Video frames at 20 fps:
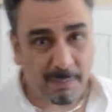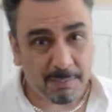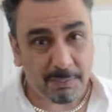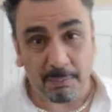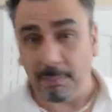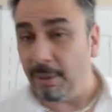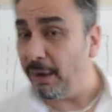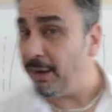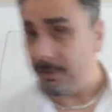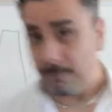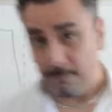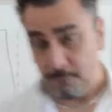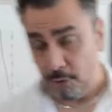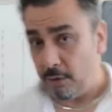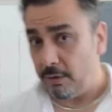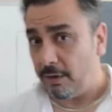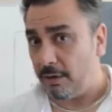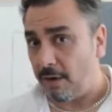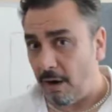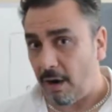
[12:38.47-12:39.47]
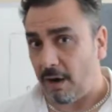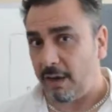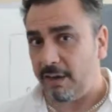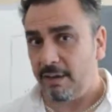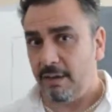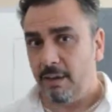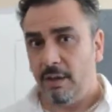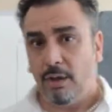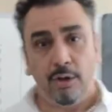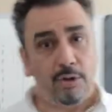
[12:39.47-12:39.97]
but if you're an art,
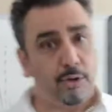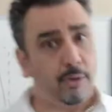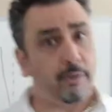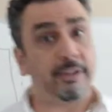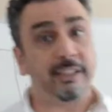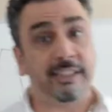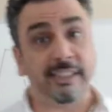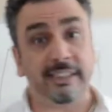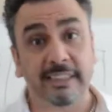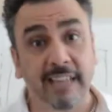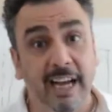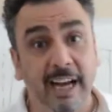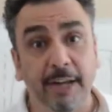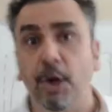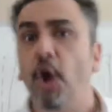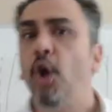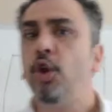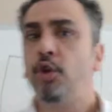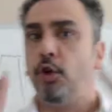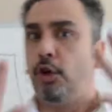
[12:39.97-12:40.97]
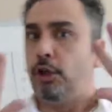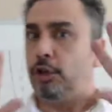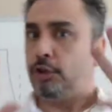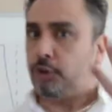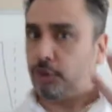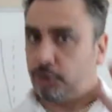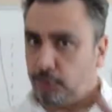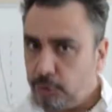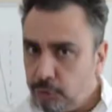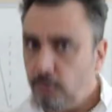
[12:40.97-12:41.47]
you're a designer, you're a
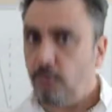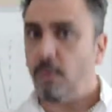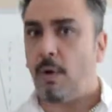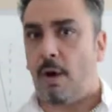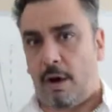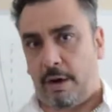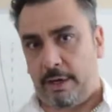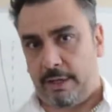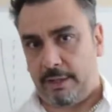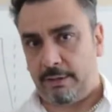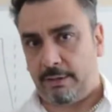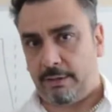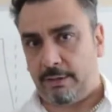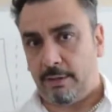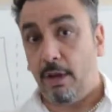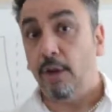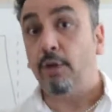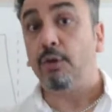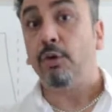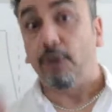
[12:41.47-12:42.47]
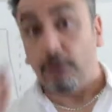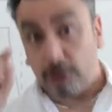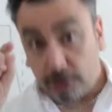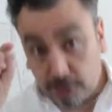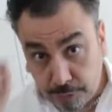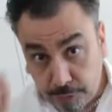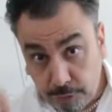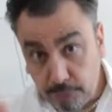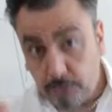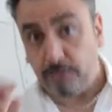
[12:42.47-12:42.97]
true artist, you're a
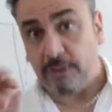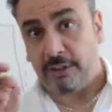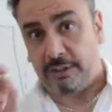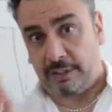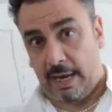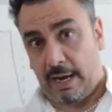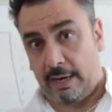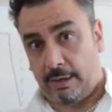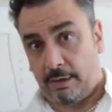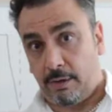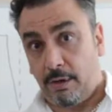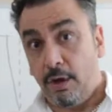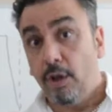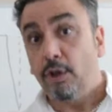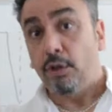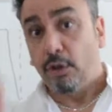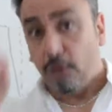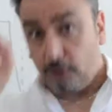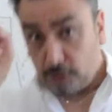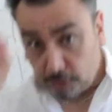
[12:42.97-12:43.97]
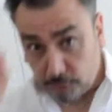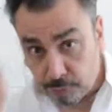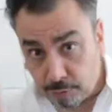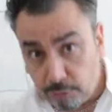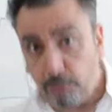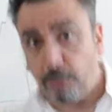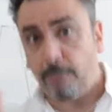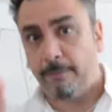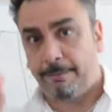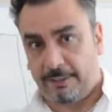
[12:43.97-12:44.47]
true designer, you're a
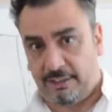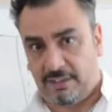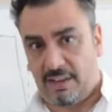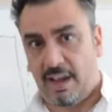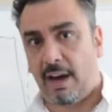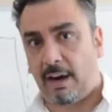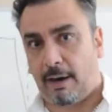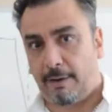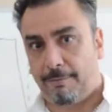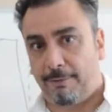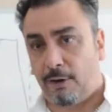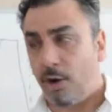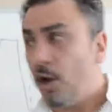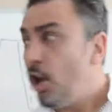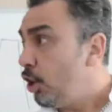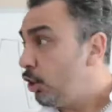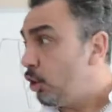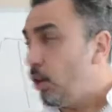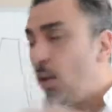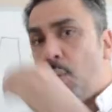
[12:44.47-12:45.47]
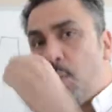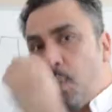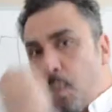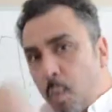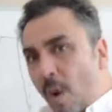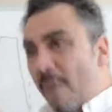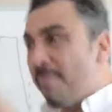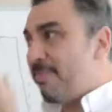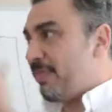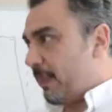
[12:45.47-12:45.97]
true photographer, you
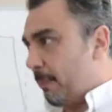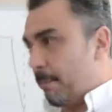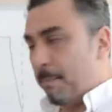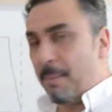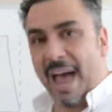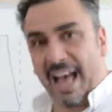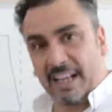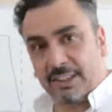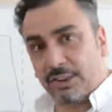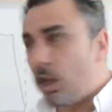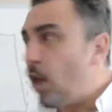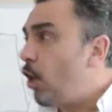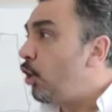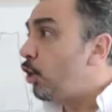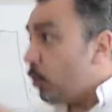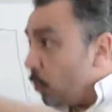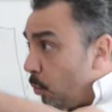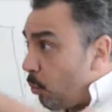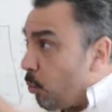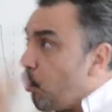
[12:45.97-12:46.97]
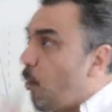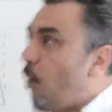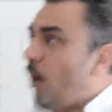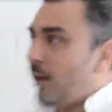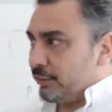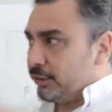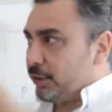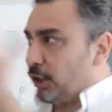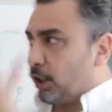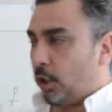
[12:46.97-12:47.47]
want the best, you
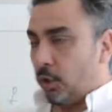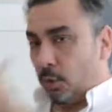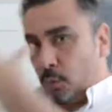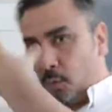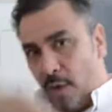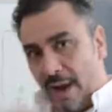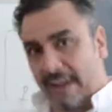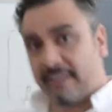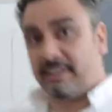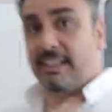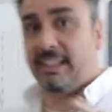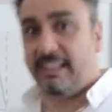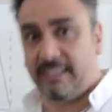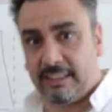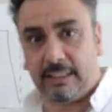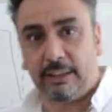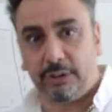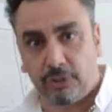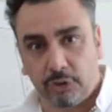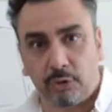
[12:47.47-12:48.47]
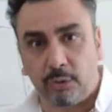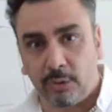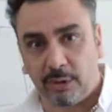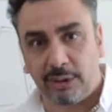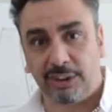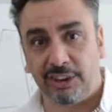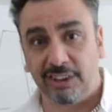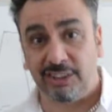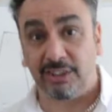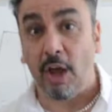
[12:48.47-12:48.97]
want to correct these
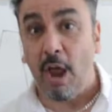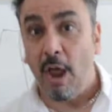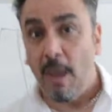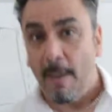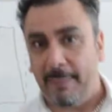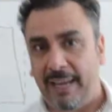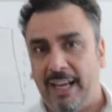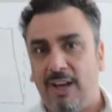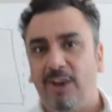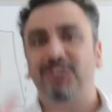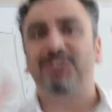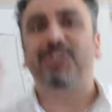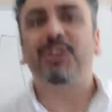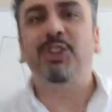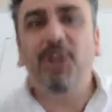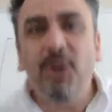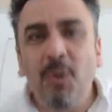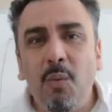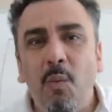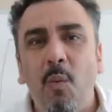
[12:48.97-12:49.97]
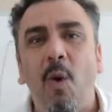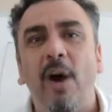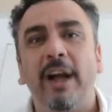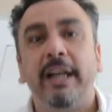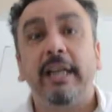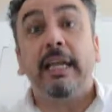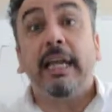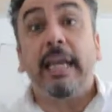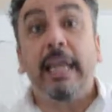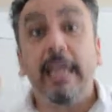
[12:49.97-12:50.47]
distortions because you want
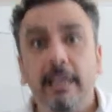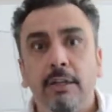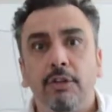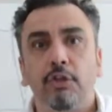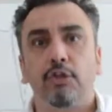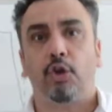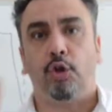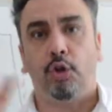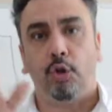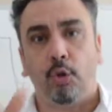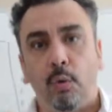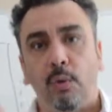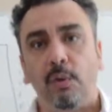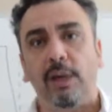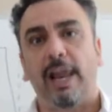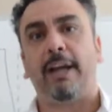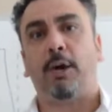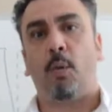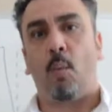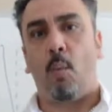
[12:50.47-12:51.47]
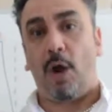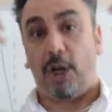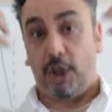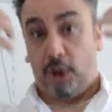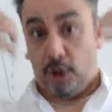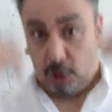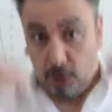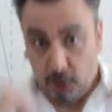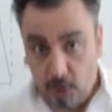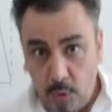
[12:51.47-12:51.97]
it to look like what
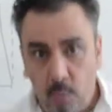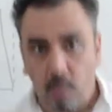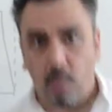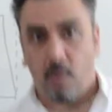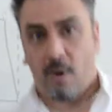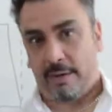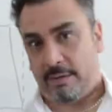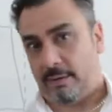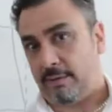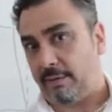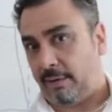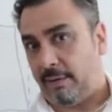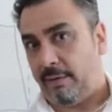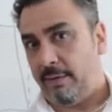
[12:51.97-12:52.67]
you want.